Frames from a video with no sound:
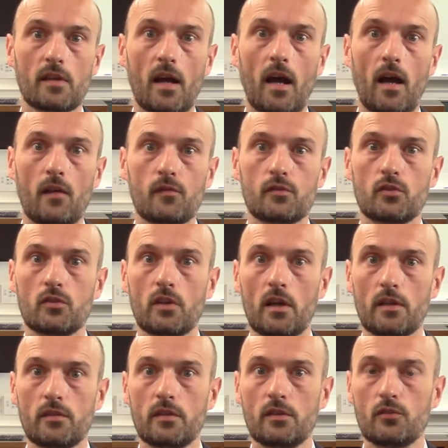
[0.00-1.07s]
after
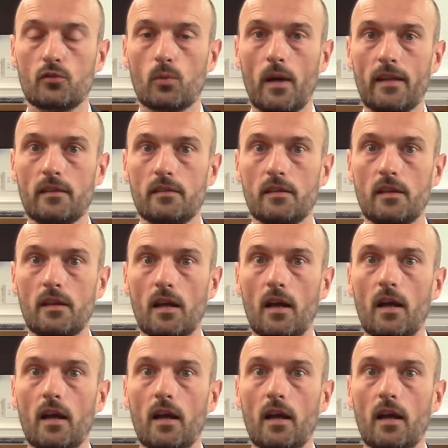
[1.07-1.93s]
1920